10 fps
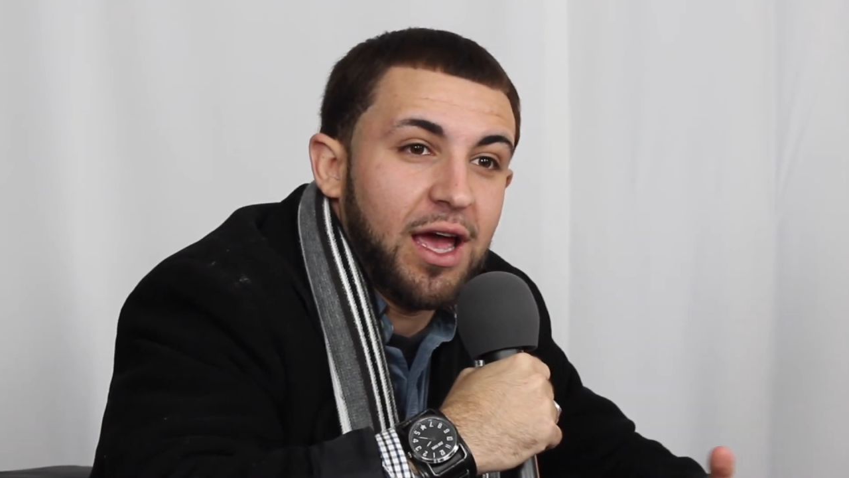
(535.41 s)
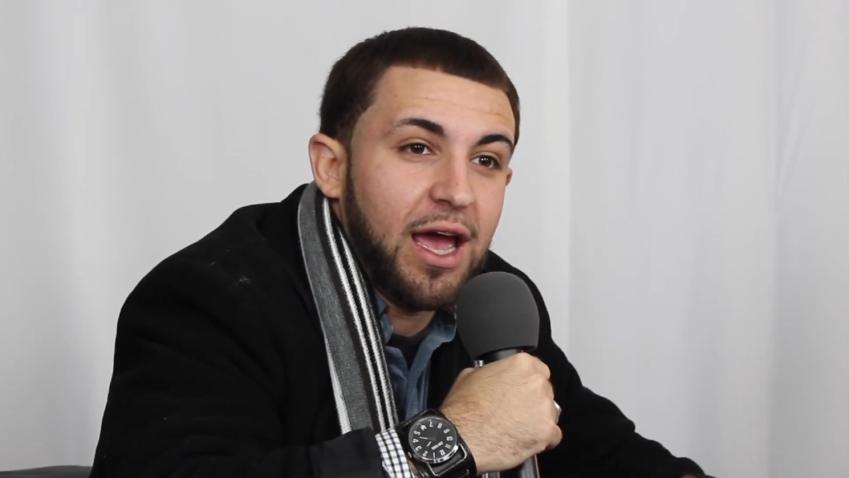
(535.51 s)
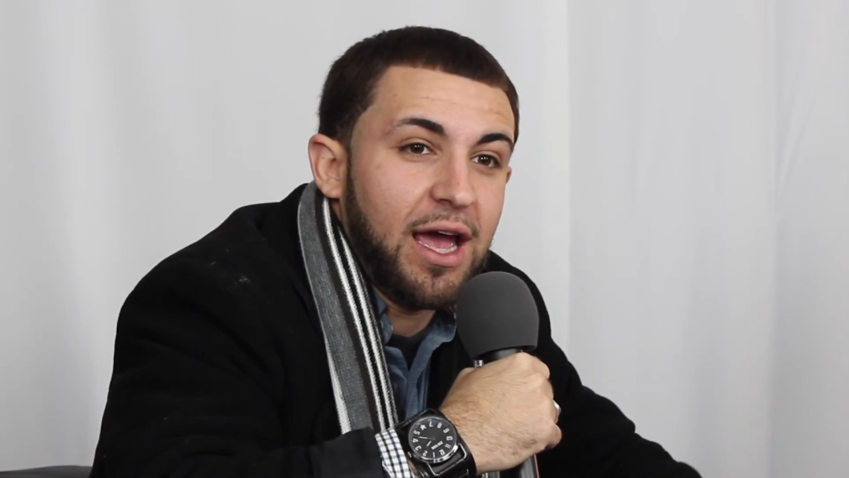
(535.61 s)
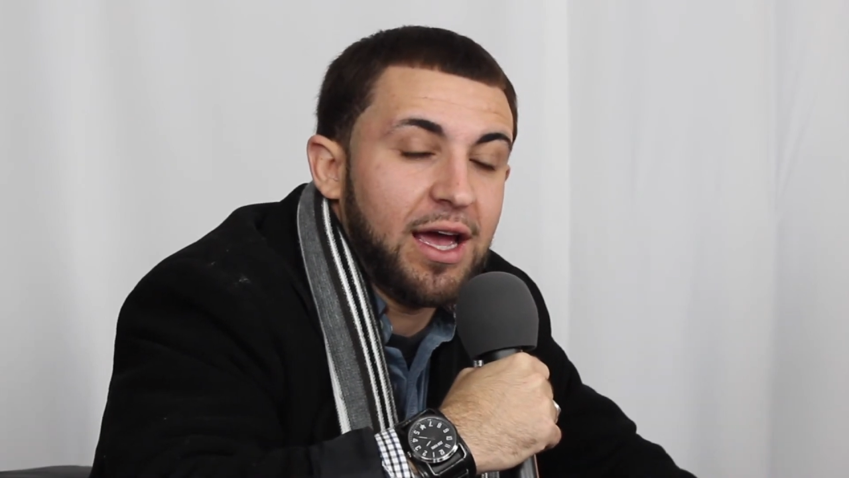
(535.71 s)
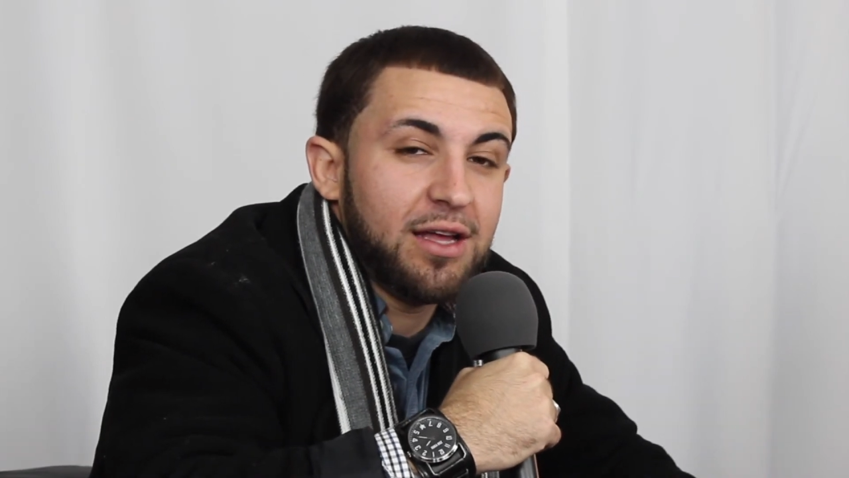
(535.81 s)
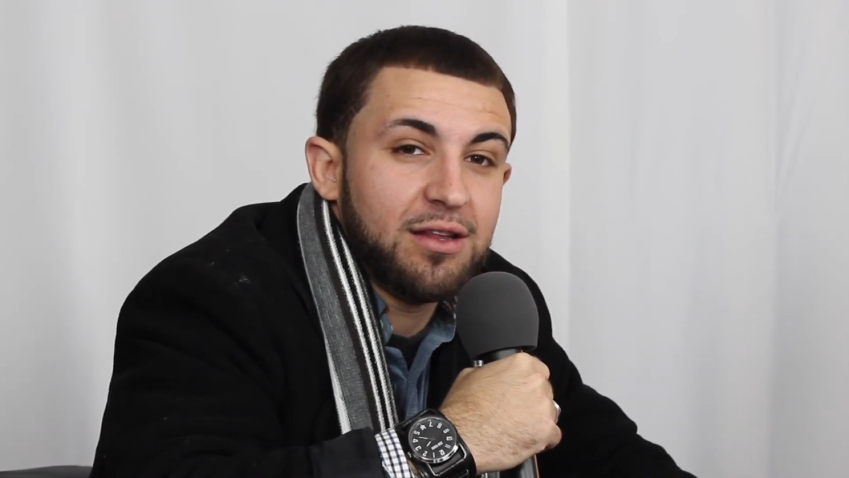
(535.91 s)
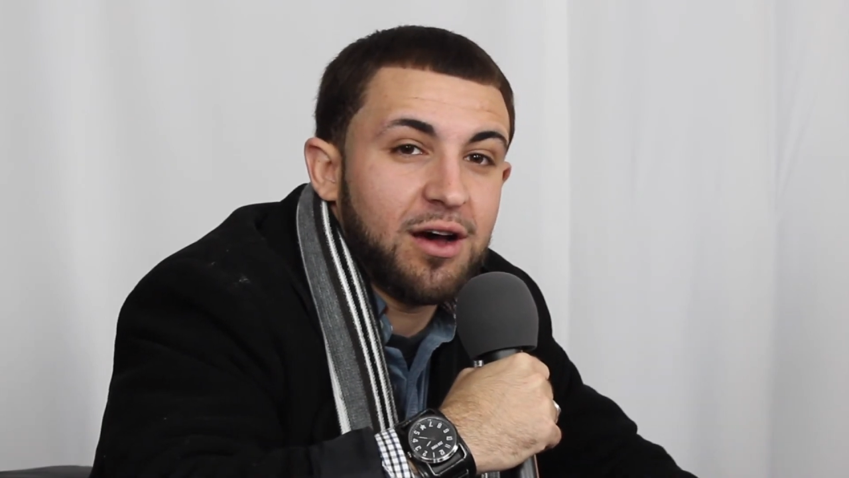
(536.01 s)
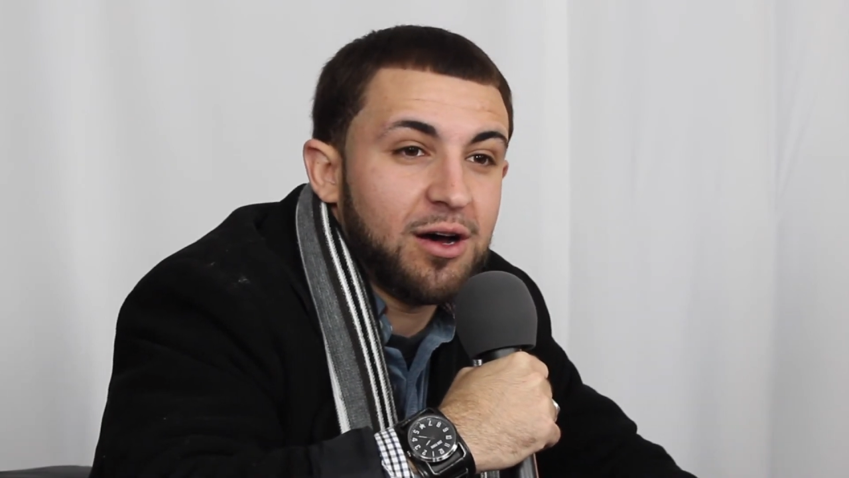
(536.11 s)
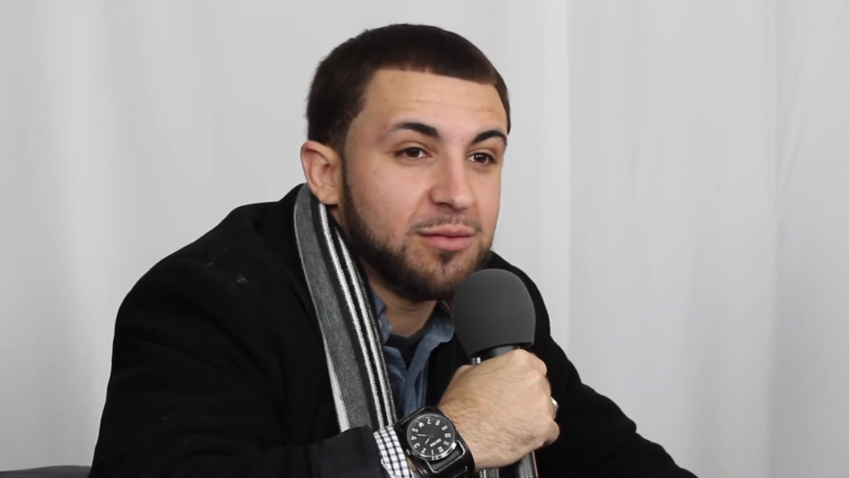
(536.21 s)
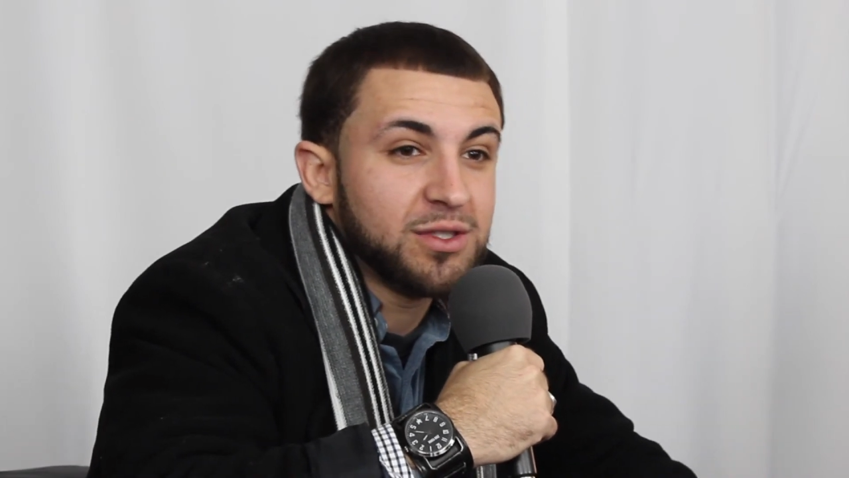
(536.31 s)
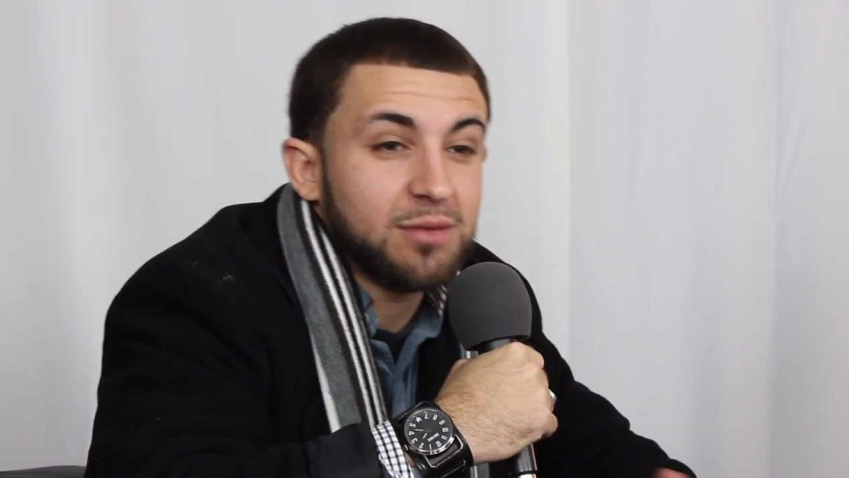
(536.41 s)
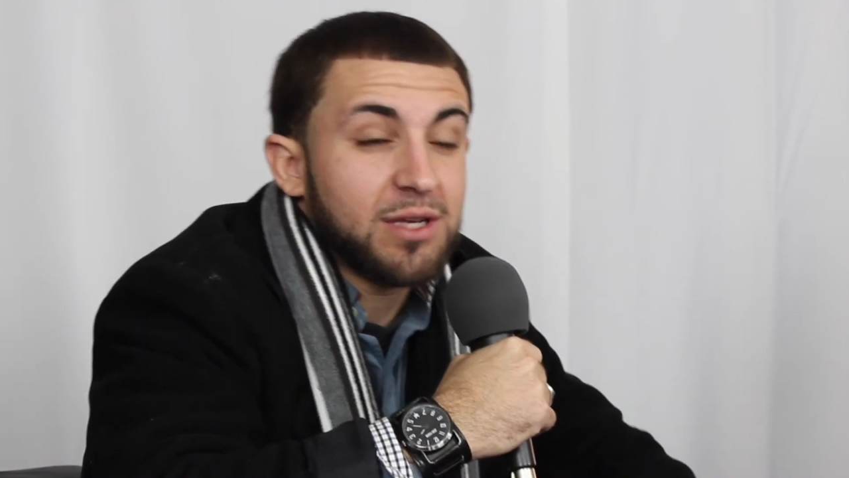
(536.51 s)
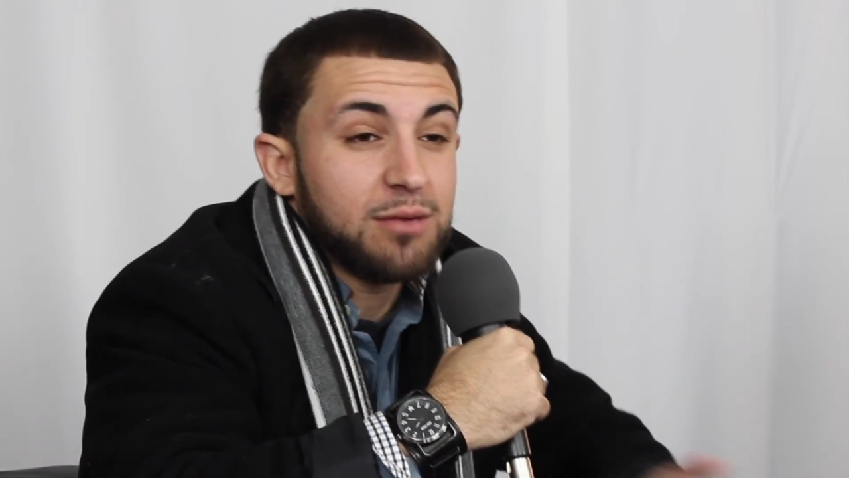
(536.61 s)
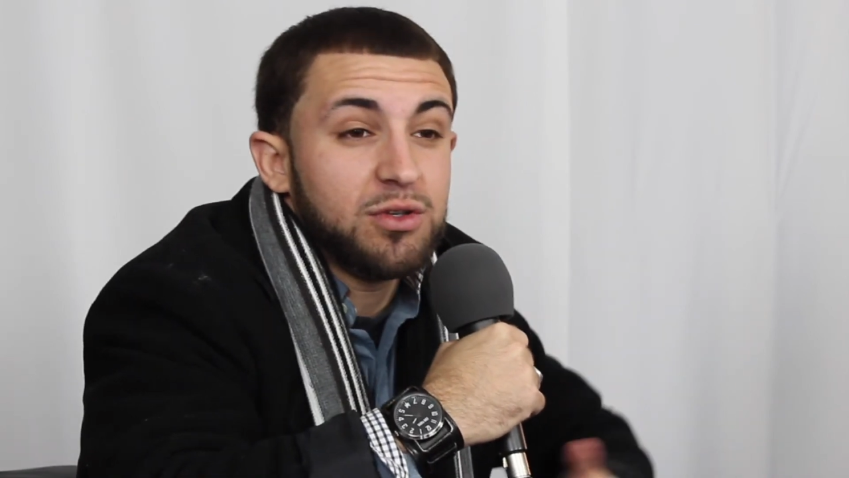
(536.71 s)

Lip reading: And sometimes